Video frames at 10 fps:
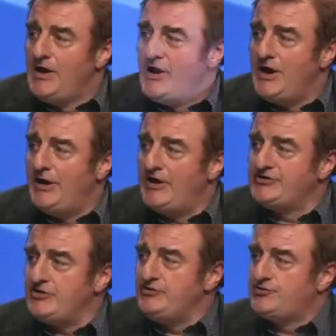It is,
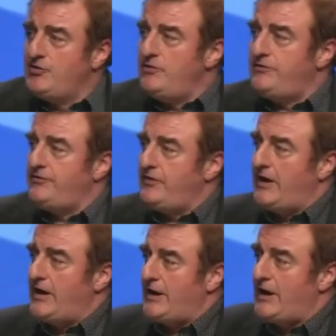in truth,
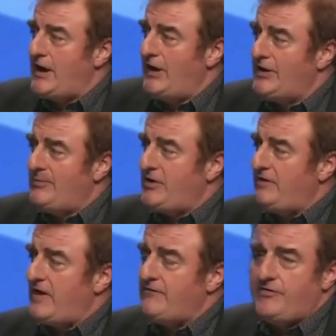a little bit of
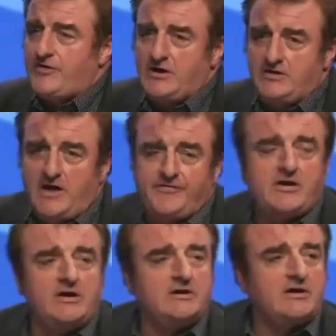everything and nothing,
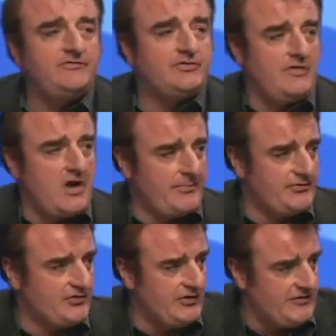and it gives you the
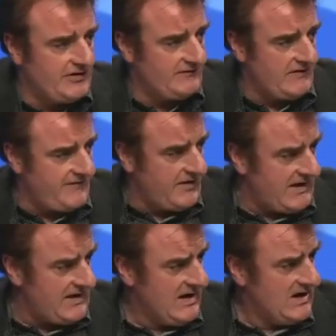opportunity to have a
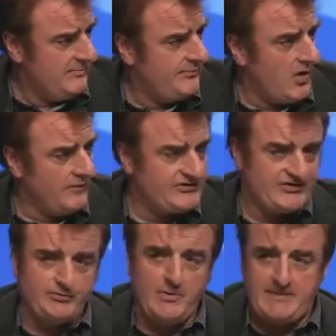fairly broad
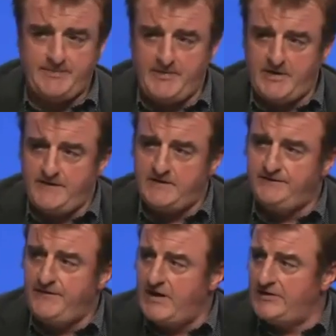sweep about the
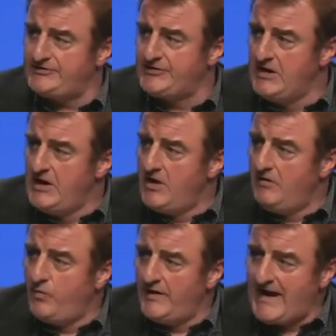affairs
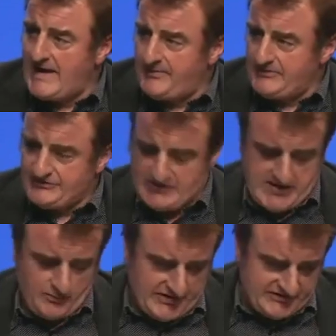of what happens
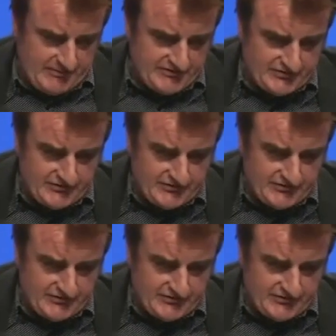in Westminster.